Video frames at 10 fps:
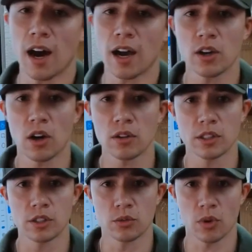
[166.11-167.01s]
I
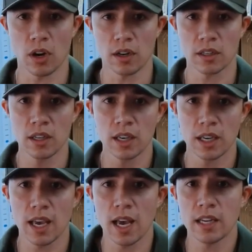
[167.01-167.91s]
call a drug
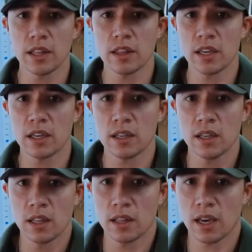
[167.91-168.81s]
is
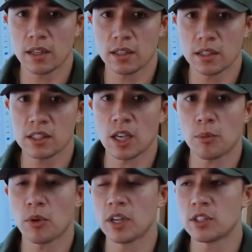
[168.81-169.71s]
anything that
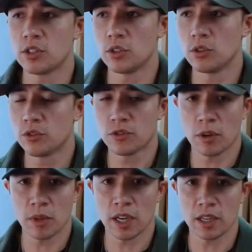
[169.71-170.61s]
separates you
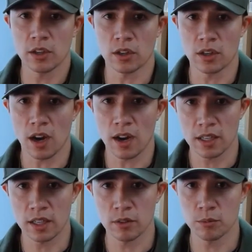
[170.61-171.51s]
from like your
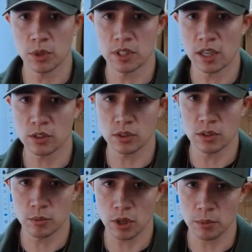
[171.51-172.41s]
God-given
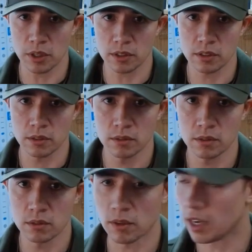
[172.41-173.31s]
potential and purpose,
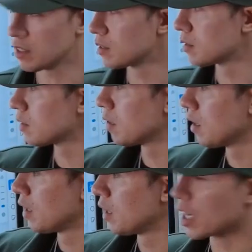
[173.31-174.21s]
right?
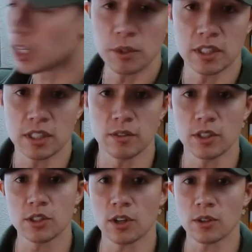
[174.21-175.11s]
It could be
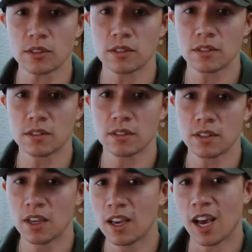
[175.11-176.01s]
TV shows.
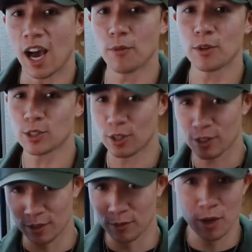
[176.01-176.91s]
I'm going to
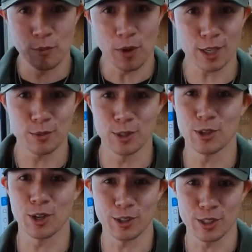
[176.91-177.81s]
start to
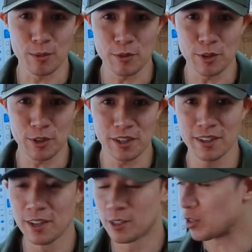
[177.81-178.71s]
possibly trigger some of you here.